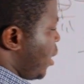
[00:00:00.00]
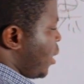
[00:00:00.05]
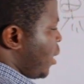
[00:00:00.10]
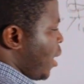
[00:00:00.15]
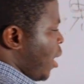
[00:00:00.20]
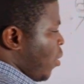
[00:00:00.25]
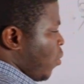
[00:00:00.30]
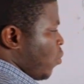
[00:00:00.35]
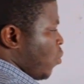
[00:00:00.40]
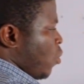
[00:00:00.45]

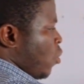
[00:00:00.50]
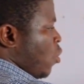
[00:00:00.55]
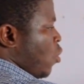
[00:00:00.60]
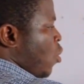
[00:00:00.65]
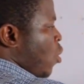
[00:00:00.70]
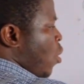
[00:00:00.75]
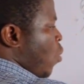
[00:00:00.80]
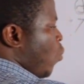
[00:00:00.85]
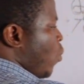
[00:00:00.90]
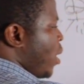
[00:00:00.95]
Now,
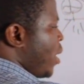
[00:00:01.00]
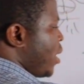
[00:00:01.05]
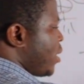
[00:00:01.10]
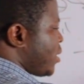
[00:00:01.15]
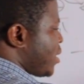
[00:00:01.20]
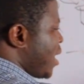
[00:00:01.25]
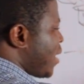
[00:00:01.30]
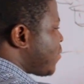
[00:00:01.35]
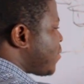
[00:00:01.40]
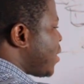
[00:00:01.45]
when a
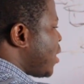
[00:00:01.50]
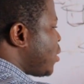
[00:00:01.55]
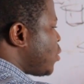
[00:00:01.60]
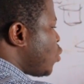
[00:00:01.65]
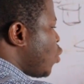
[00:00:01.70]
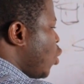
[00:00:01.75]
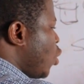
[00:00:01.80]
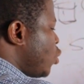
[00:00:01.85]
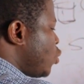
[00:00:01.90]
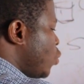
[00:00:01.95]
substance
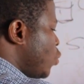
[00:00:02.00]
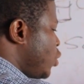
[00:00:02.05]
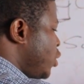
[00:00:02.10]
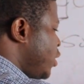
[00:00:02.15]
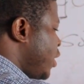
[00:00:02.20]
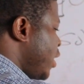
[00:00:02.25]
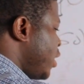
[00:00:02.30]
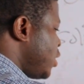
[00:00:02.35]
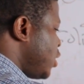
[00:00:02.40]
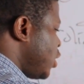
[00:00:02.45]
also
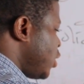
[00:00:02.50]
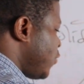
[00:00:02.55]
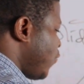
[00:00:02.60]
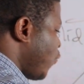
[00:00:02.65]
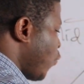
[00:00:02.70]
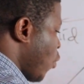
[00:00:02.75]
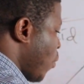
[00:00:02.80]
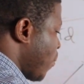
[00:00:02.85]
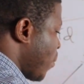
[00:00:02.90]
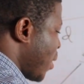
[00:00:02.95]
changes
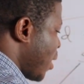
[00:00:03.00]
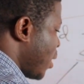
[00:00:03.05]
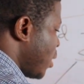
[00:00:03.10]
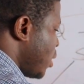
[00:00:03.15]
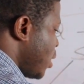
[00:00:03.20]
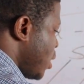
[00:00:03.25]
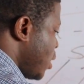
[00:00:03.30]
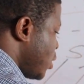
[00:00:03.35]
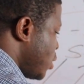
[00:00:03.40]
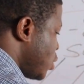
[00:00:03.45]
from
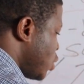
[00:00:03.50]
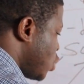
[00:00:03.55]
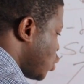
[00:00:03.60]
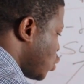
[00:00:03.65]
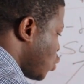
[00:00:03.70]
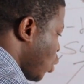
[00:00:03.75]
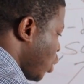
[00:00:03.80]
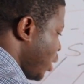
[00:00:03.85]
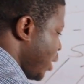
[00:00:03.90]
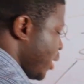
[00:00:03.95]

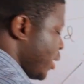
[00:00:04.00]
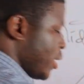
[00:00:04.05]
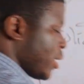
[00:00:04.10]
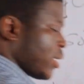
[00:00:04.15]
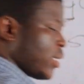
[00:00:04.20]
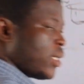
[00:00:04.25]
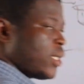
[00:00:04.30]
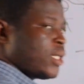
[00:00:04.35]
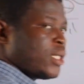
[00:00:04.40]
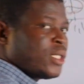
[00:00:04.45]
solid
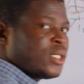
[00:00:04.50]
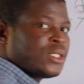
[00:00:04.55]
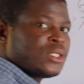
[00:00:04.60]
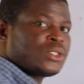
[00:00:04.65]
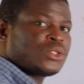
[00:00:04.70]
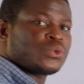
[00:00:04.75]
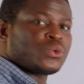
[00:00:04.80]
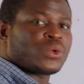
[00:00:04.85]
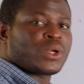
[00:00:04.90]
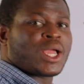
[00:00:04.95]

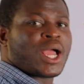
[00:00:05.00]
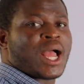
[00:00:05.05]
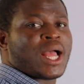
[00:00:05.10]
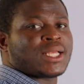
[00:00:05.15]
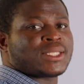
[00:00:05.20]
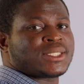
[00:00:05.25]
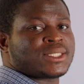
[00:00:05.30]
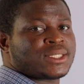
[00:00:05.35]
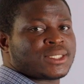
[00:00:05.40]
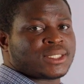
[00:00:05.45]
to
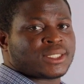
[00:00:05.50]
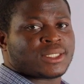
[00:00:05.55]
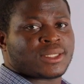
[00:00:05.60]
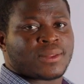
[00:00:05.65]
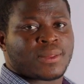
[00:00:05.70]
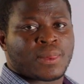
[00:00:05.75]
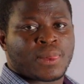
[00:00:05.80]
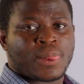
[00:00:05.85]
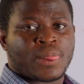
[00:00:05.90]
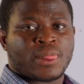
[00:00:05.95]
gas,
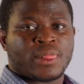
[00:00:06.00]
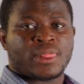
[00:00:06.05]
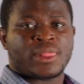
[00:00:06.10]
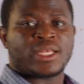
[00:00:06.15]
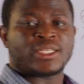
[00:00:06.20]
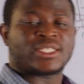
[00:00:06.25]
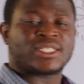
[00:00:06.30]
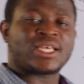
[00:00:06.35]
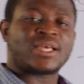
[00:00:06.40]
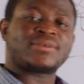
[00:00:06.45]
the
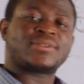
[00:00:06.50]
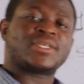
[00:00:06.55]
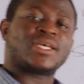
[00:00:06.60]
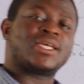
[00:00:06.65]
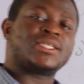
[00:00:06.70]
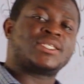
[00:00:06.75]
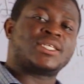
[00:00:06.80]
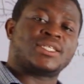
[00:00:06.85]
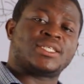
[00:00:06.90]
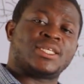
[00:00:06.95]

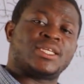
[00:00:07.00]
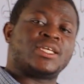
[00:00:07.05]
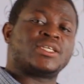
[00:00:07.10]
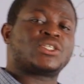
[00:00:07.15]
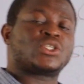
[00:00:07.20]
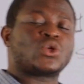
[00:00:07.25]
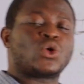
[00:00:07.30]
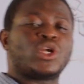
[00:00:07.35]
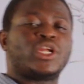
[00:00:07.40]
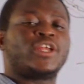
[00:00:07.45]
substance is in a
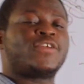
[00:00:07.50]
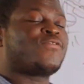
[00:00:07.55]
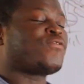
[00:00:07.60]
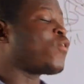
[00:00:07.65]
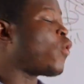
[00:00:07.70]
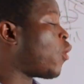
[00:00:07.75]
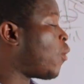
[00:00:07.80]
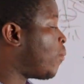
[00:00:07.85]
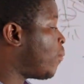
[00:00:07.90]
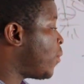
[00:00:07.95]
solid
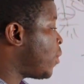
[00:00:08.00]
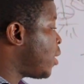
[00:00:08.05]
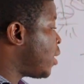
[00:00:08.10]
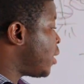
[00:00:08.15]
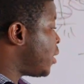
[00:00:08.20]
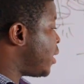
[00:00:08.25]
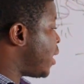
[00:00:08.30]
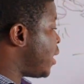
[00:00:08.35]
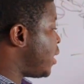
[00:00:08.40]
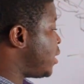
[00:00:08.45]
form,
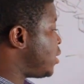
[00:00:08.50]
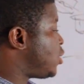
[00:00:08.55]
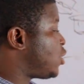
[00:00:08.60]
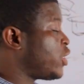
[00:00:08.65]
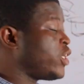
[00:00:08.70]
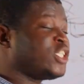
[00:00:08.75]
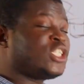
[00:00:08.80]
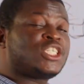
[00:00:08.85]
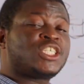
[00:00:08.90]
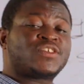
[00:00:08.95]
then it
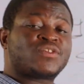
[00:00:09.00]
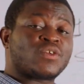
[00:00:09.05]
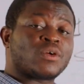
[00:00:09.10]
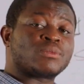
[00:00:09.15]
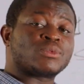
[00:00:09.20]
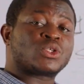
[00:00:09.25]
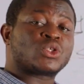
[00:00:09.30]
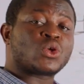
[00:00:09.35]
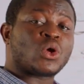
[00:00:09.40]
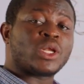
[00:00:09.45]
changes
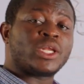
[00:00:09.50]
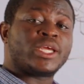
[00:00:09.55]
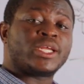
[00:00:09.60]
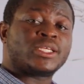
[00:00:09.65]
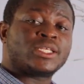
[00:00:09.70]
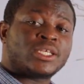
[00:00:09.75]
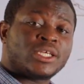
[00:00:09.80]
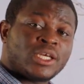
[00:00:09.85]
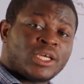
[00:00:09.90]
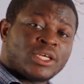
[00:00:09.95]
from
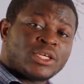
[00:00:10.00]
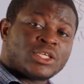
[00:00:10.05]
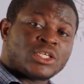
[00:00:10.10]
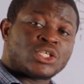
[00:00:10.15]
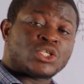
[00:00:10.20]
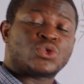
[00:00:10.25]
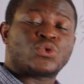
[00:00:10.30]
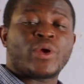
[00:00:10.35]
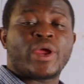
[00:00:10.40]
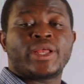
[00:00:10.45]
solid
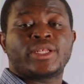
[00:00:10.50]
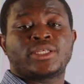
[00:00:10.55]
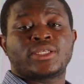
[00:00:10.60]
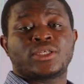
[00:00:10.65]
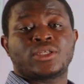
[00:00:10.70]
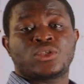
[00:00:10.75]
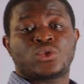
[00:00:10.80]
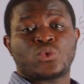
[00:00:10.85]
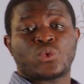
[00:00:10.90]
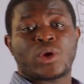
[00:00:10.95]
straight
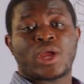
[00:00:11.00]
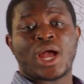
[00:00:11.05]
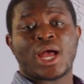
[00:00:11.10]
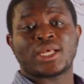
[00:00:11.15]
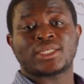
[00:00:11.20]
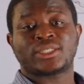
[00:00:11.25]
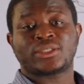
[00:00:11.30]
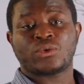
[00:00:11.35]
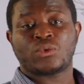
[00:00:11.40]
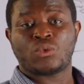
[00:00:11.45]
to
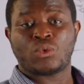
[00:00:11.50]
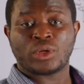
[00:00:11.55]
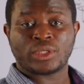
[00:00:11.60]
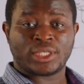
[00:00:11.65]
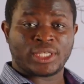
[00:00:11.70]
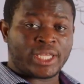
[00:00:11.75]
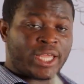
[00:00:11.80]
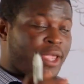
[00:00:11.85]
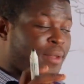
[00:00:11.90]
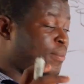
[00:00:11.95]
gas. What
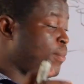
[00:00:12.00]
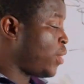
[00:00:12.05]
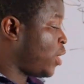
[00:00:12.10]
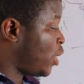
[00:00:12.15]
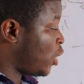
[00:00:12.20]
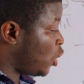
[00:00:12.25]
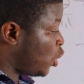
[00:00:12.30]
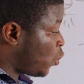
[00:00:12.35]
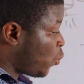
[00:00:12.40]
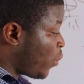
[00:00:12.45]
name
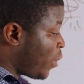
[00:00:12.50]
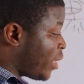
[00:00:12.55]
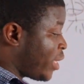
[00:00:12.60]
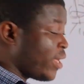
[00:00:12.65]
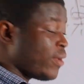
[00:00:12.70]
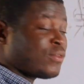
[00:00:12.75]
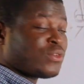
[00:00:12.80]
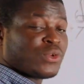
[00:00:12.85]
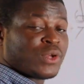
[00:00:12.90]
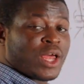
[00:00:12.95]
do we
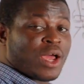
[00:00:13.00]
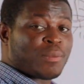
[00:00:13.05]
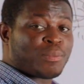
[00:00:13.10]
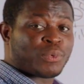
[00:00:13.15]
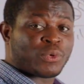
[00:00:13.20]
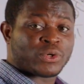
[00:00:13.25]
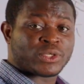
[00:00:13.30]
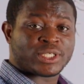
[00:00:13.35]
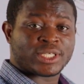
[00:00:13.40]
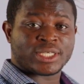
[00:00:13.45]
give to that
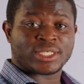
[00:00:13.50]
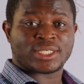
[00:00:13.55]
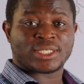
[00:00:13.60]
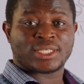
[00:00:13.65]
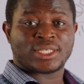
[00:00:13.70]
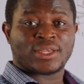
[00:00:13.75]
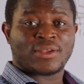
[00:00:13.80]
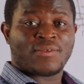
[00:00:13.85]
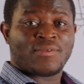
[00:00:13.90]
process?